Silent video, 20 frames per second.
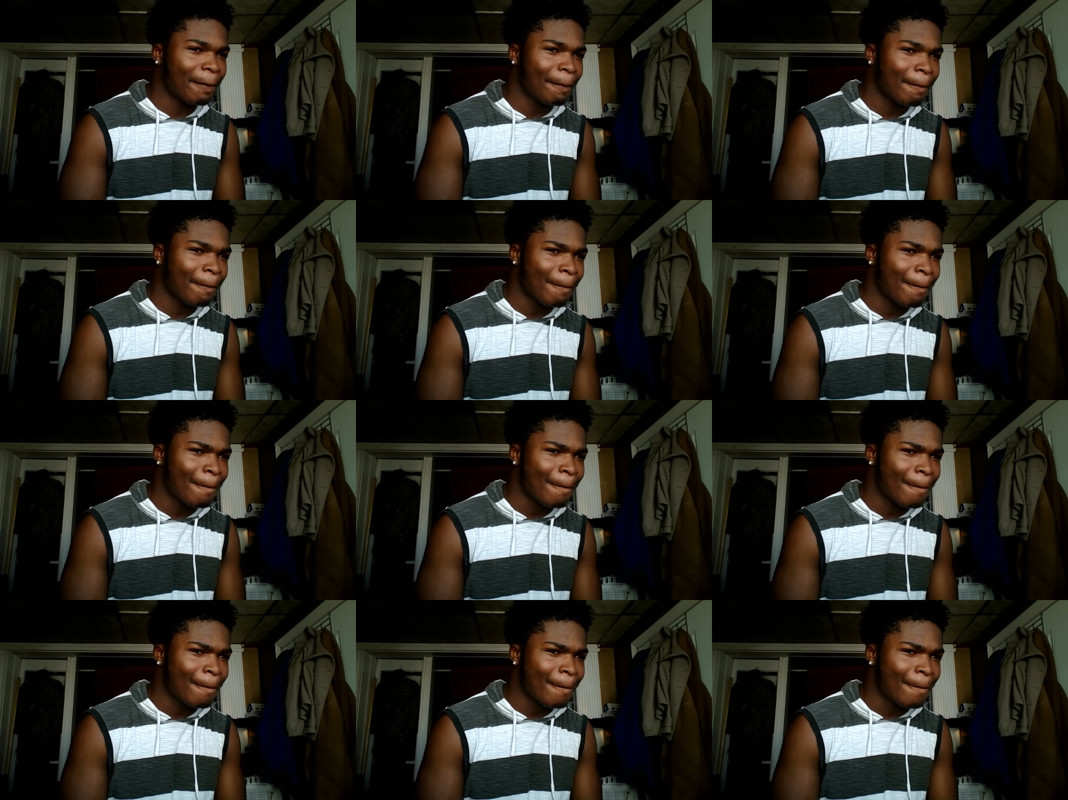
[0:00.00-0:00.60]

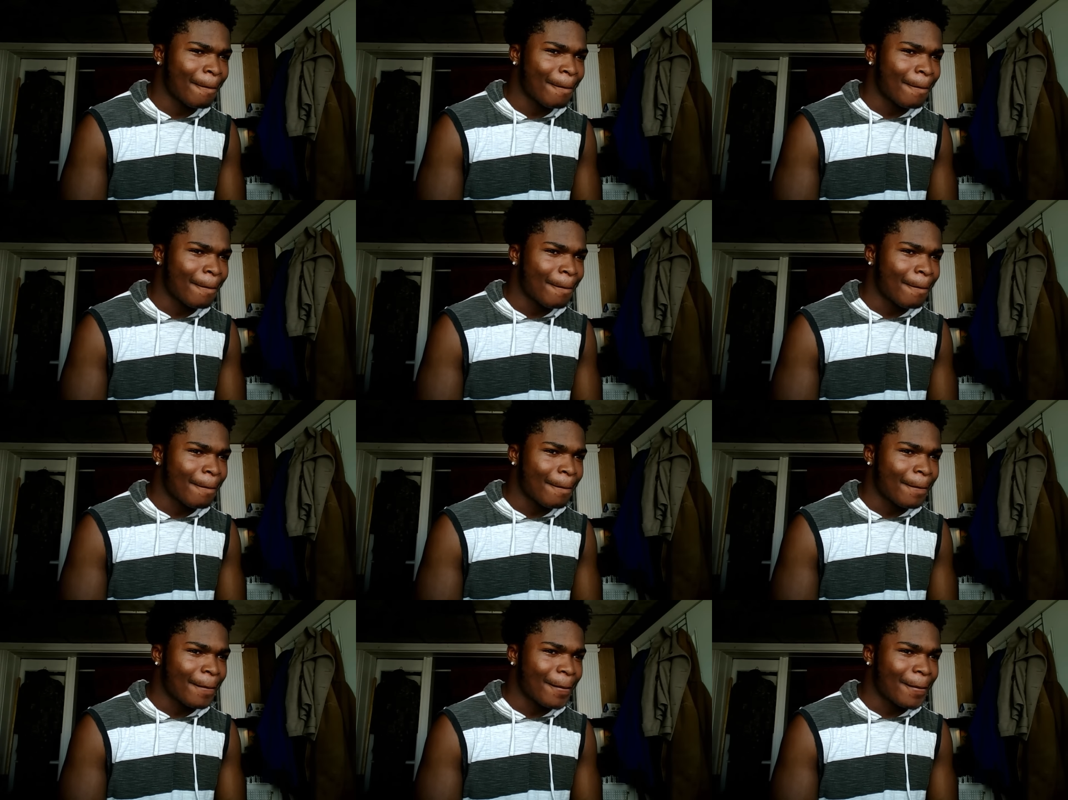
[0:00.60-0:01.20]

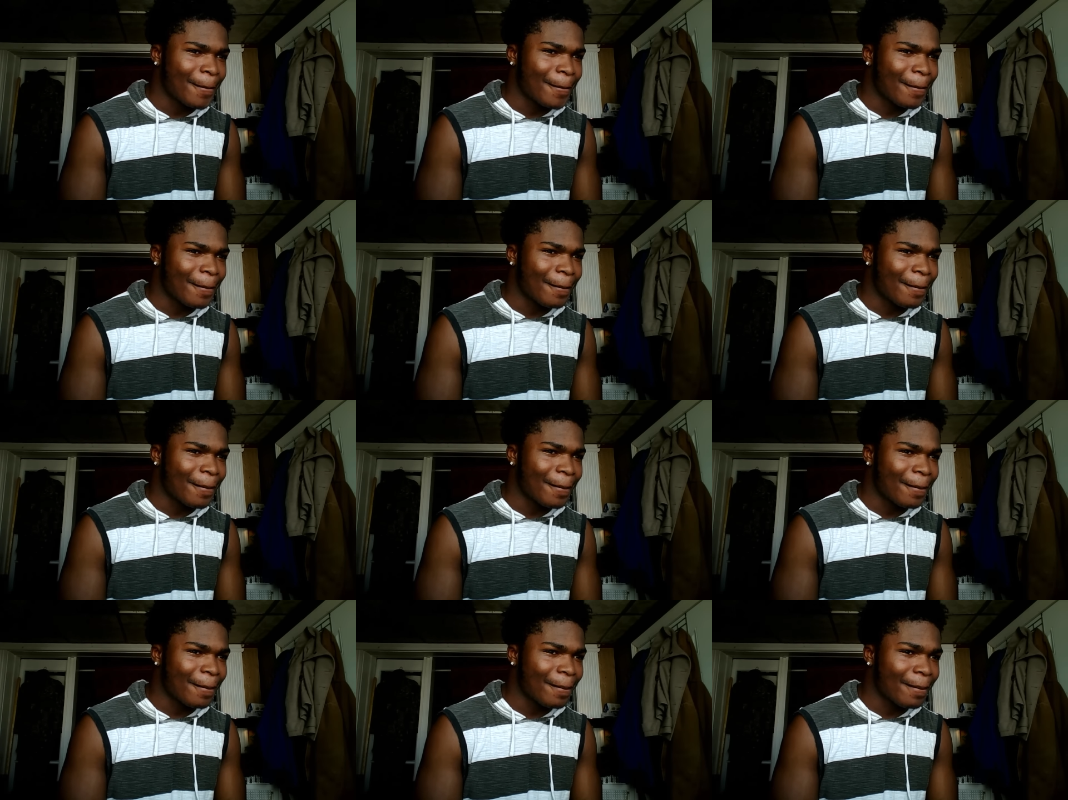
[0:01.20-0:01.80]

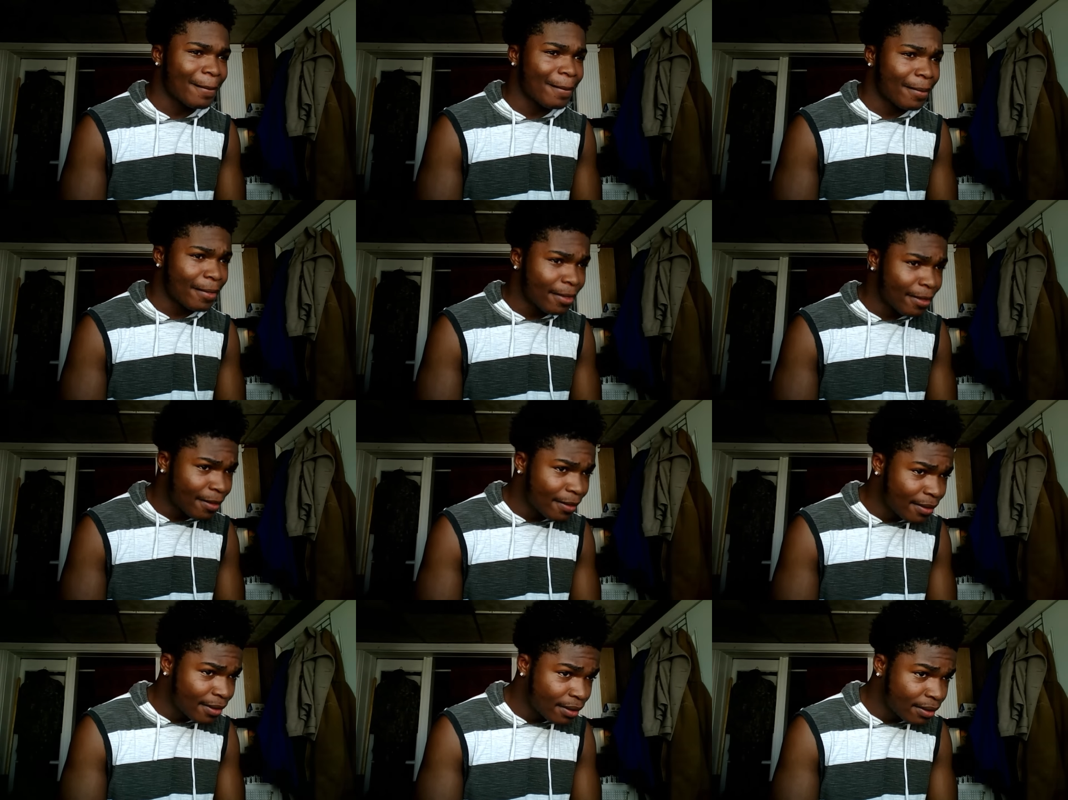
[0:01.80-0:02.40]

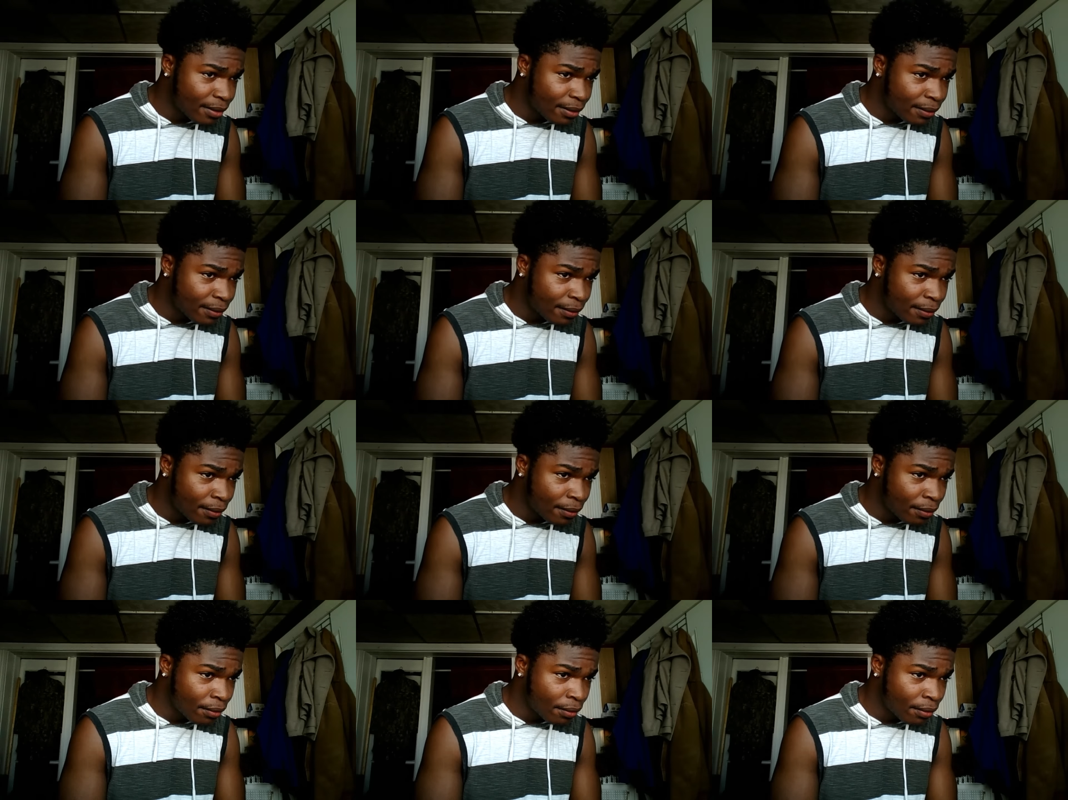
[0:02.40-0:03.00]

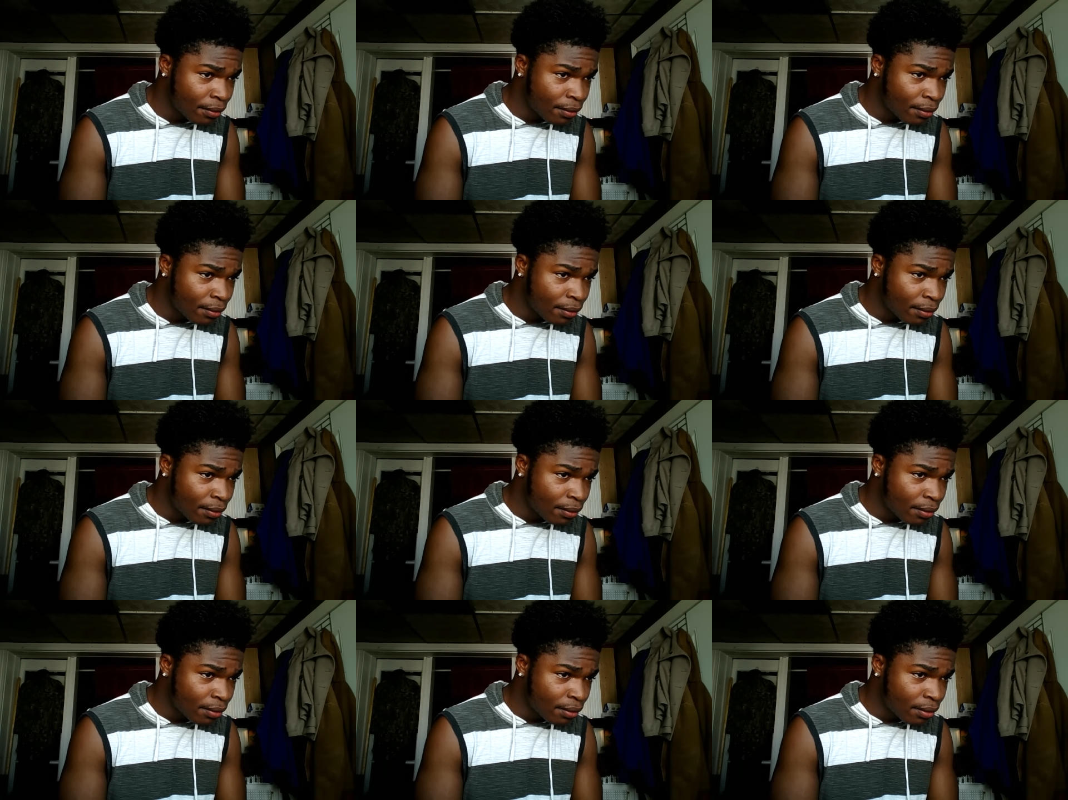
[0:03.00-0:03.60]

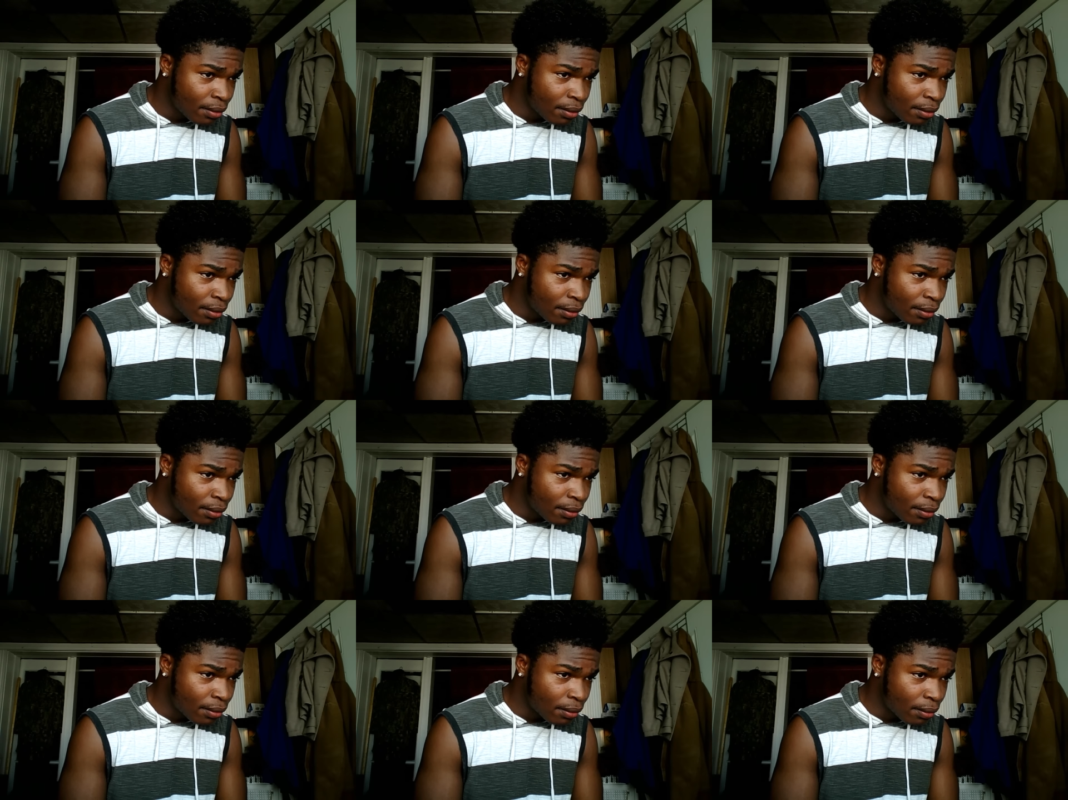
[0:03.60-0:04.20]

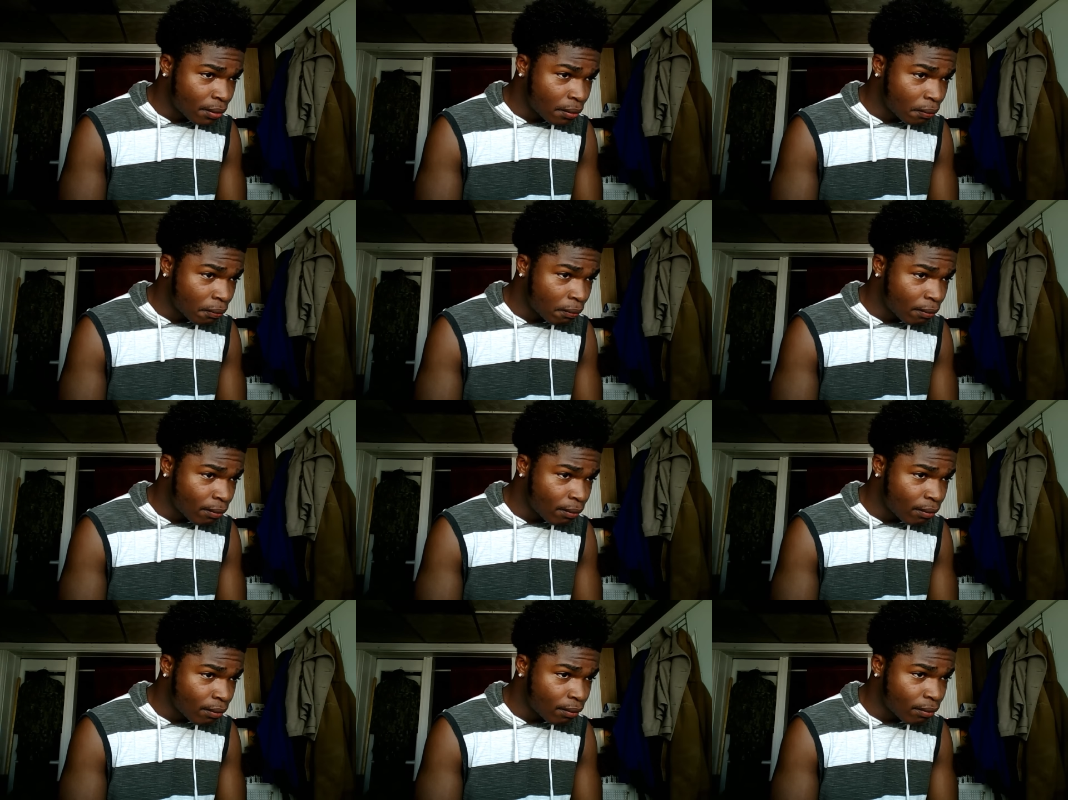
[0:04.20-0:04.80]

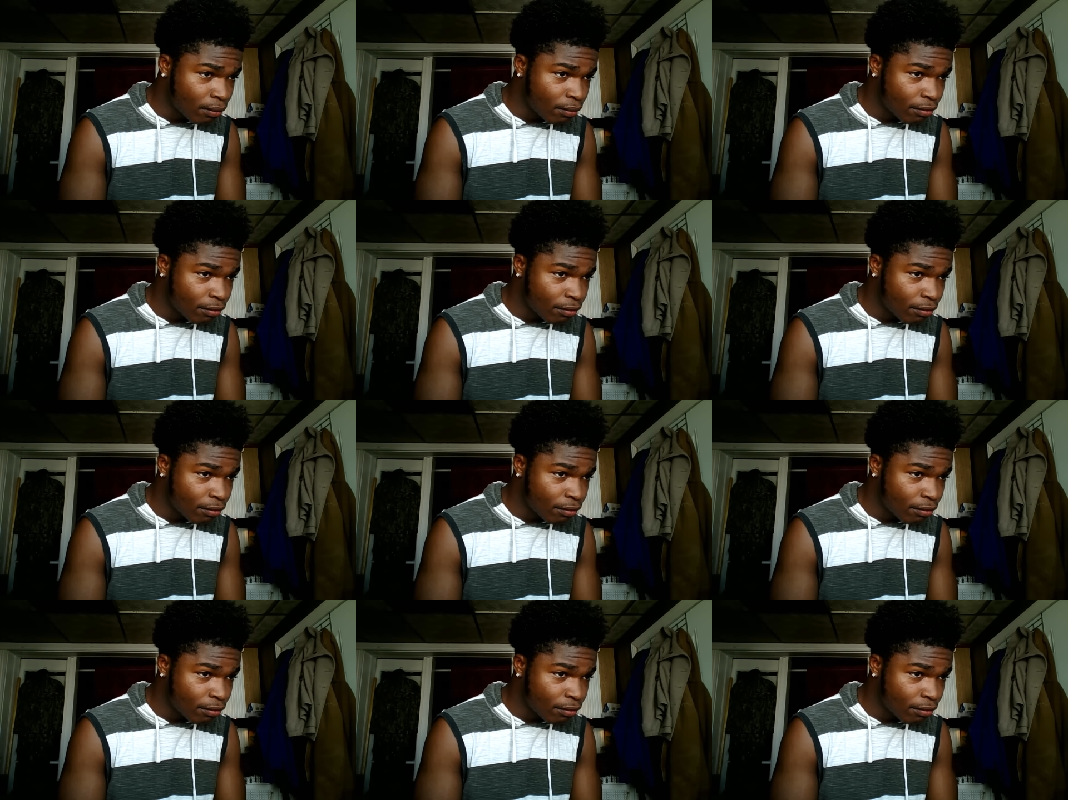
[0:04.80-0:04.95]
Nothing is said.